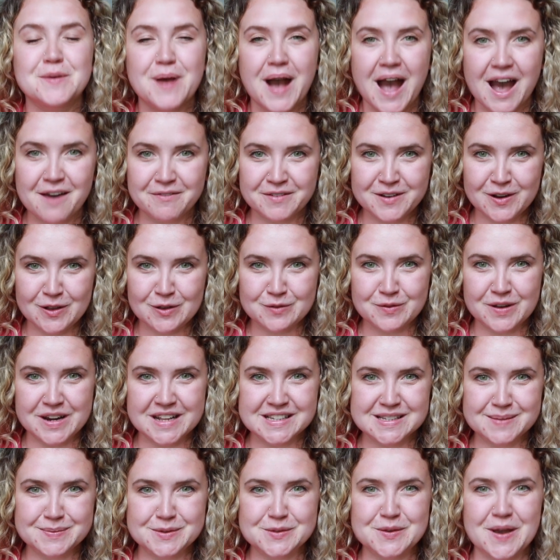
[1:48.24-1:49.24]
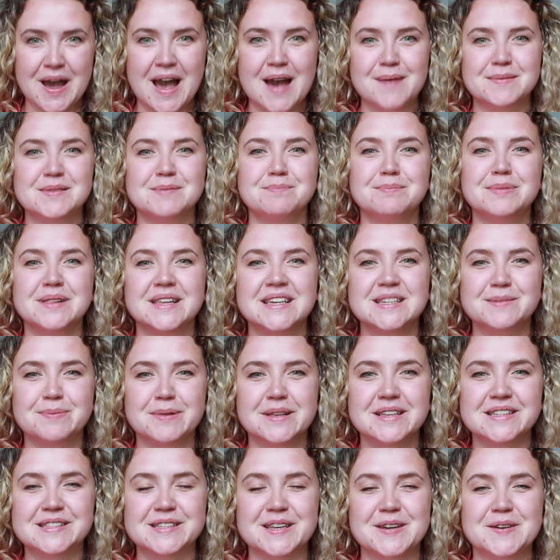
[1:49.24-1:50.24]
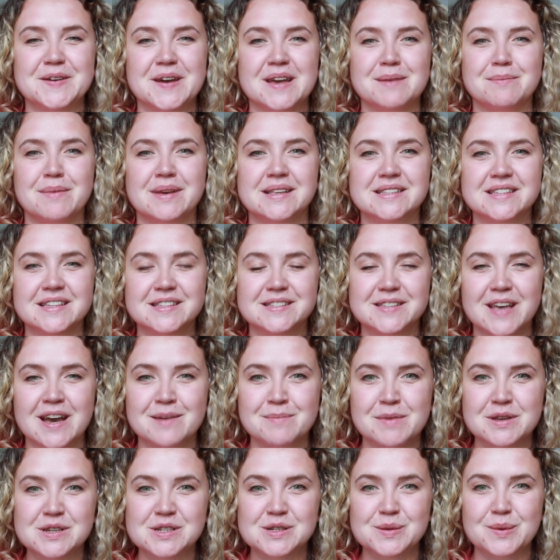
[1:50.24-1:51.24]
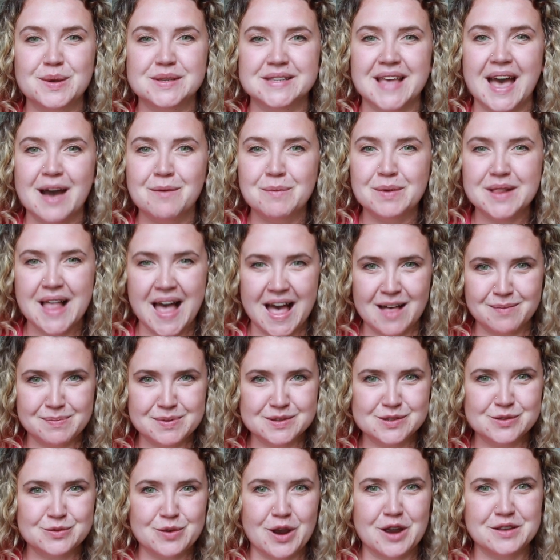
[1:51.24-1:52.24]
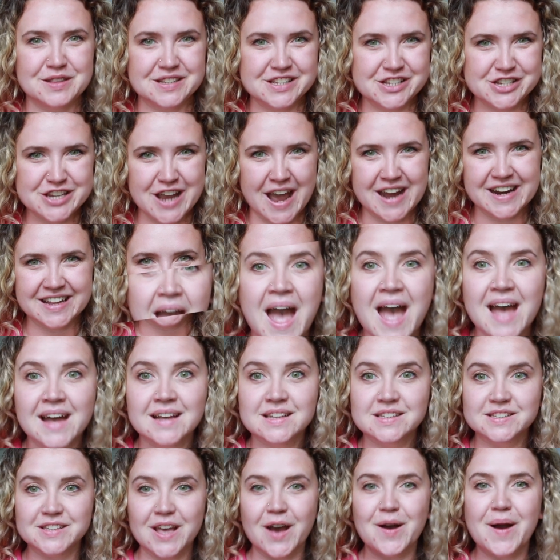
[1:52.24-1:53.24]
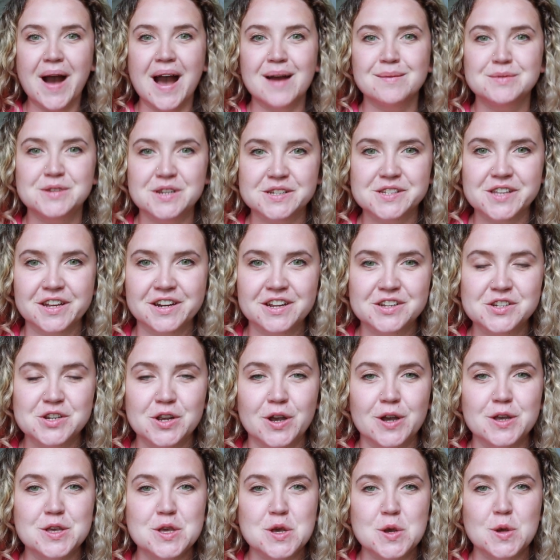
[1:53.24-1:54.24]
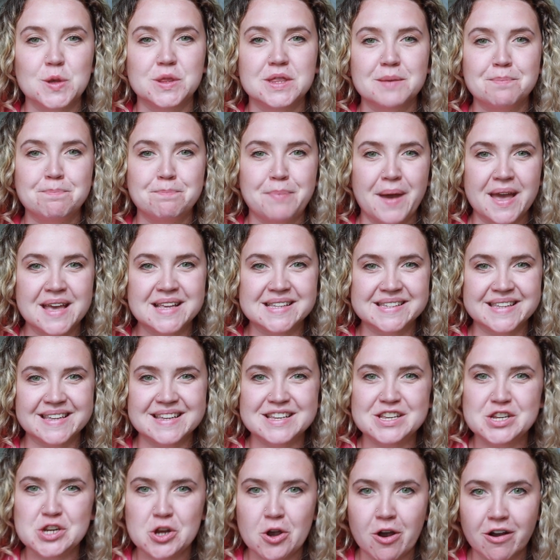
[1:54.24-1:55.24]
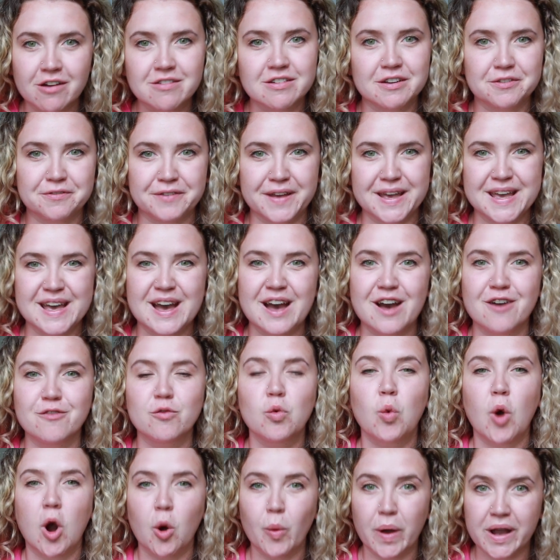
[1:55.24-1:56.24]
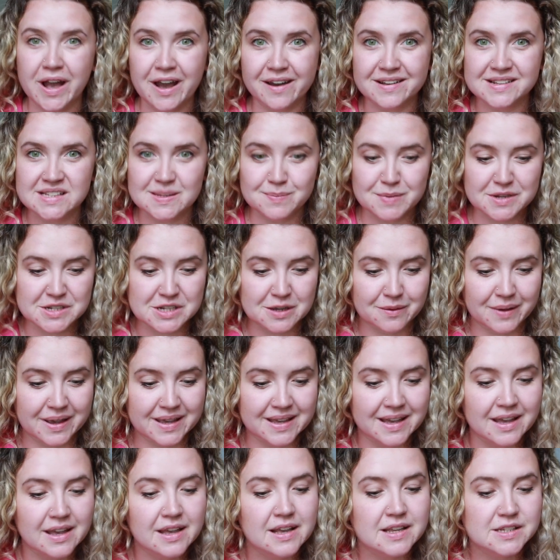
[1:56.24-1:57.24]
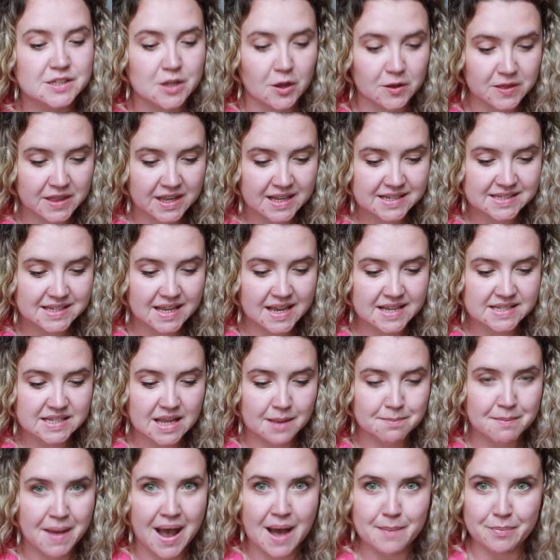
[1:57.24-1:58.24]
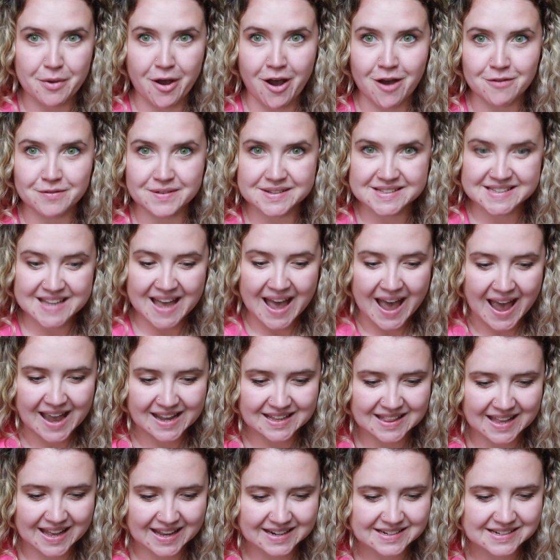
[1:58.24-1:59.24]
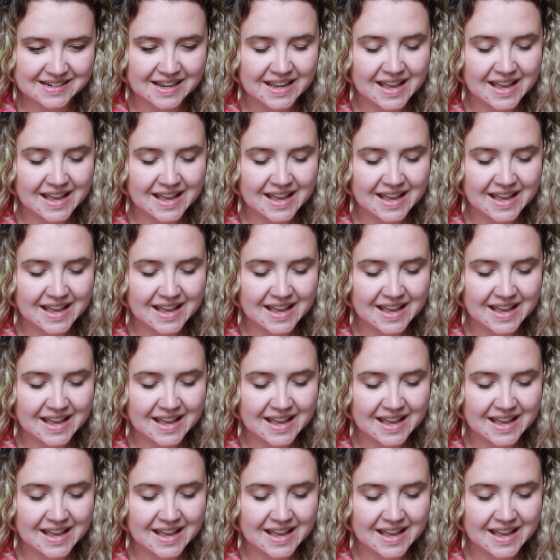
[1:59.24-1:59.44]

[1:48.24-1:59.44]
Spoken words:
haven't already subscribed, please do. It means so much to us and will help us grow this channel. So I'm just going to show you the basic geography of what we're going to be doing. So this is a map of Thailand.